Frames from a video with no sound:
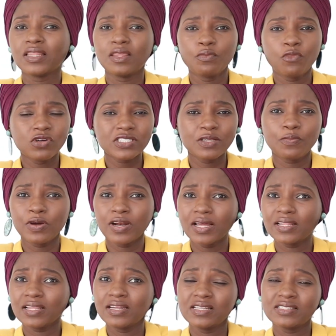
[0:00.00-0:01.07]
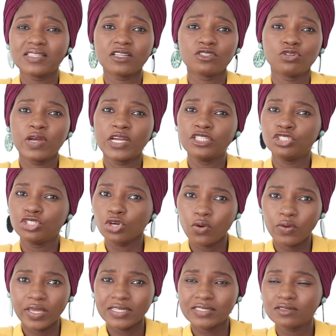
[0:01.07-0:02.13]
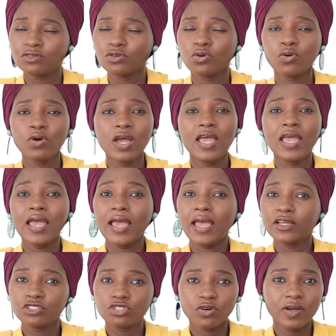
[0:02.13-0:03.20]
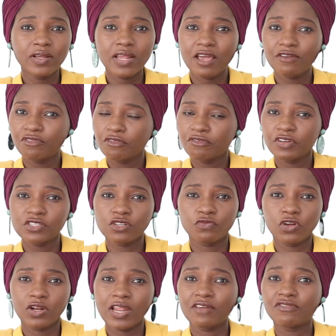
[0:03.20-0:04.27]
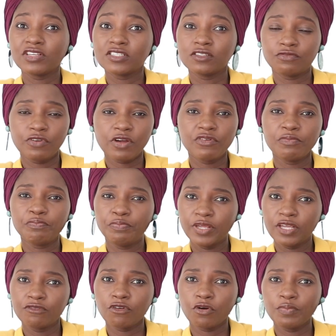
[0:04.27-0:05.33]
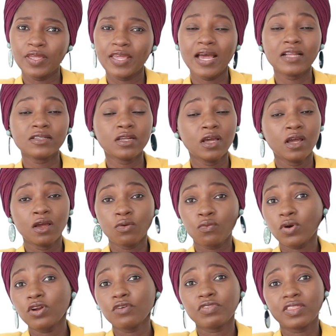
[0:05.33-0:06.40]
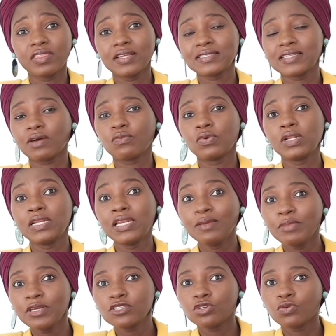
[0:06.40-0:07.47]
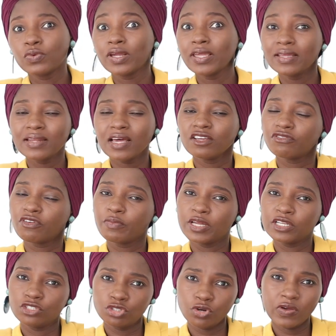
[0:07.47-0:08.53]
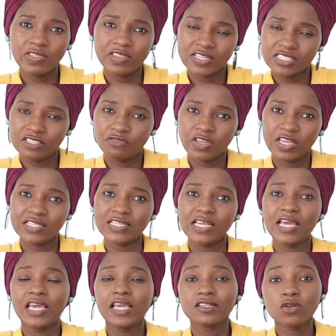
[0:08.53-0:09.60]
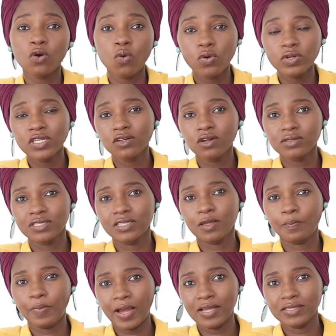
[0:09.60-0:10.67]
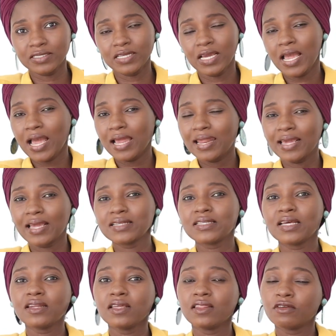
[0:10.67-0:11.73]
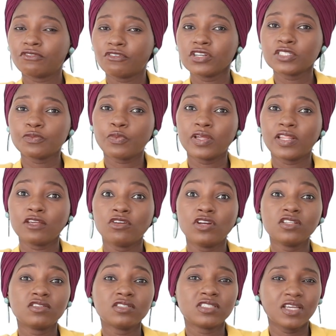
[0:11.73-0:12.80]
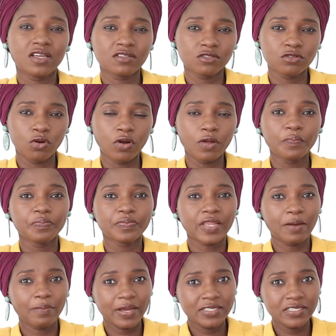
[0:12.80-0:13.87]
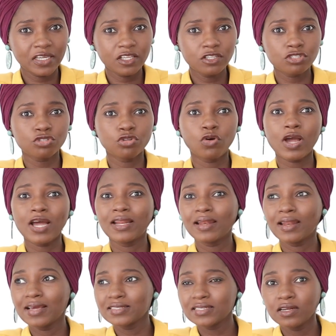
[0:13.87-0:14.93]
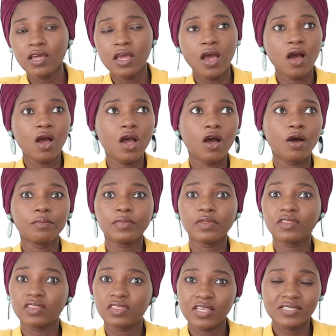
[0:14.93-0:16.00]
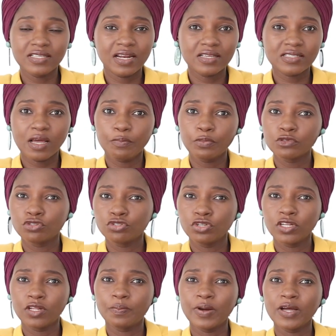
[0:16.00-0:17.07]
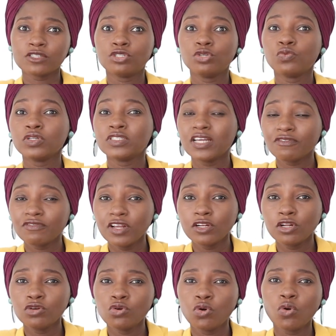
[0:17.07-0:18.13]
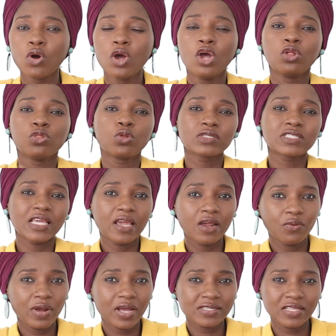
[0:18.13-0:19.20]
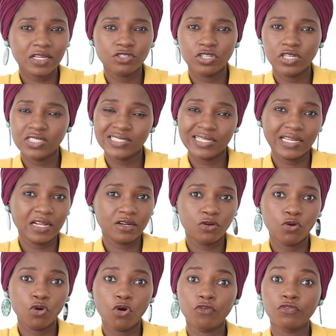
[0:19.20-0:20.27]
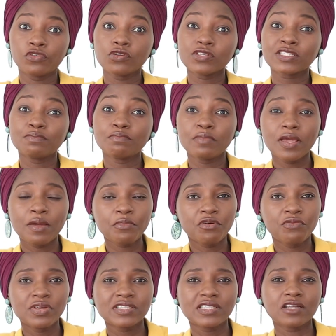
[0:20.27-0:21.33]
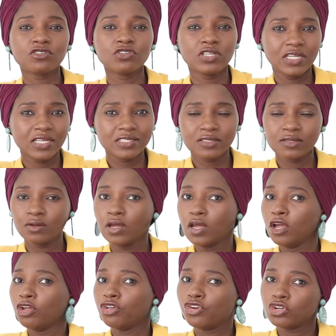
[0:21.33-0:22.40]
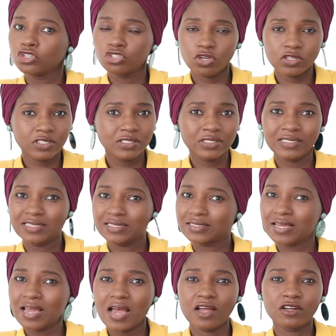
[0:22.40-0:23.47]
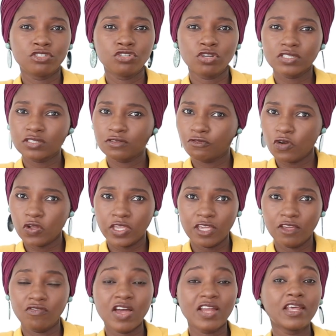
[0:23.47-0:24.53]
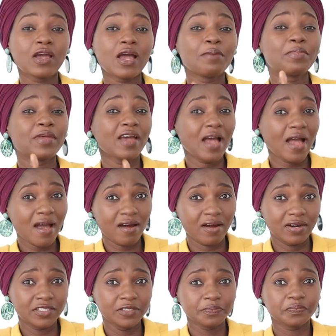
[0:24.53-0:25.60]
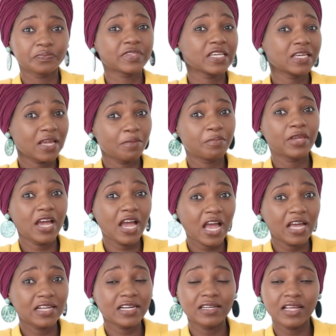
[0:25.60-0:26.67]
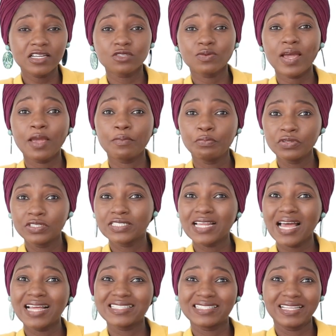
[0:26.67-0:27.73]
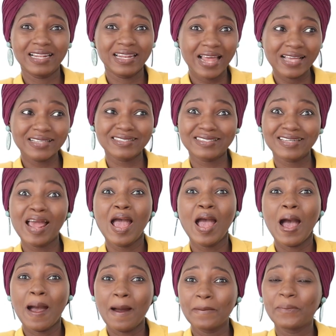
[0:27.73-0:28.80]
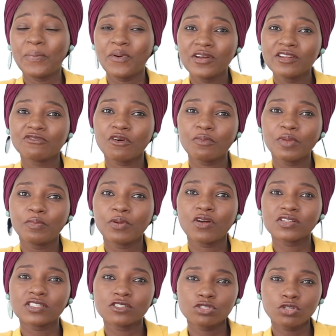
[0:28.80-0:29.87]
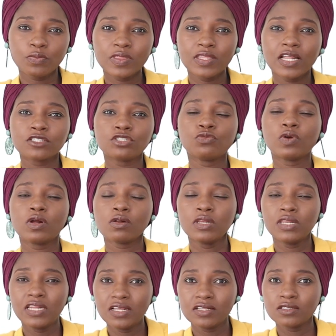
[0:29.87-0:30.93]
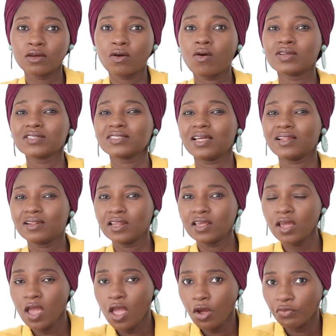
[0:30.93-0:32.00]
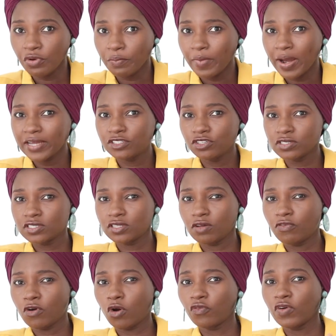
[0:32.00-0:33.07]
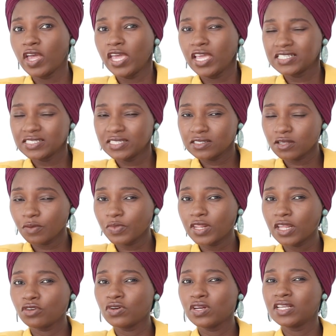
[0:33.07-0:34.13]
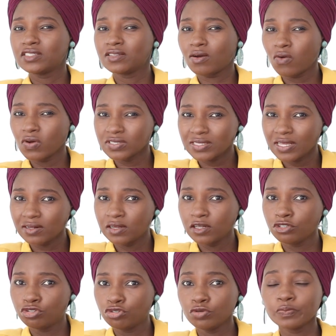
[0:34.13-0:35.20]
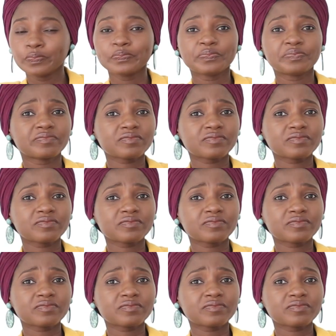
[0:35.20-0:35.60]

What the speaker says: The most important thing is that you enjoy it. You know, enjoying every phase of your life is very big for me. And one of the things that will limit you, will hinder you from enjoying this phase, is holding on to the past. And like I said in the first point, that you need to take stock. And by taking stock, analyzing the things that has happened to you in the past, you will definitely know those areas that you need to let go of, those memories that you need to, you know, just discard, just forgive. And it can be hard. It can be hard, and that is why I put it as the last point for me, because it's something that you will need to constantly remind yourself of. It's something that you need to constantly do.